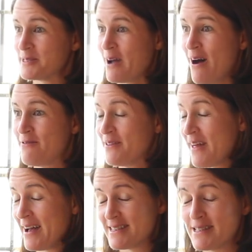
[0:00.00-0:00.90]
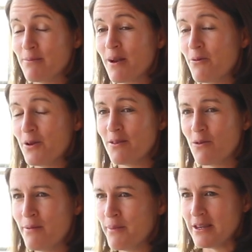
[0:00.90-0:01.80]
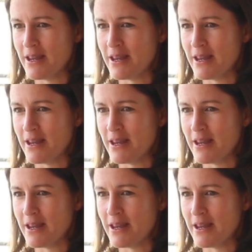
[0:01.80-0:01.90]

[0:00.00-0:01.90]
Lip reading: staff, and that's similar with the women.